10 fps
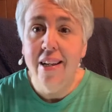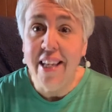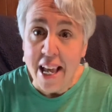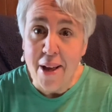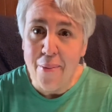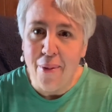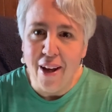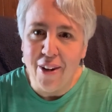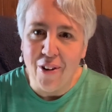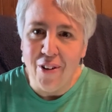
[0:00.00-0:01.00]
Kim, a
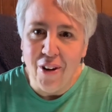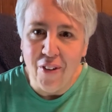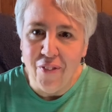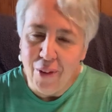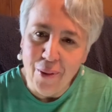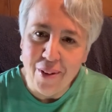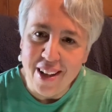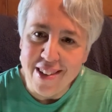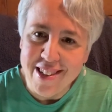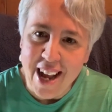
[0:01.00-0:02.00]
girl on her phone,
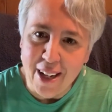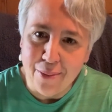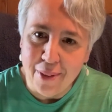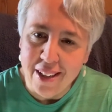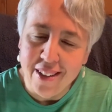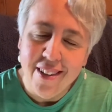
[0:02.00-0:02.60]
has tagged me.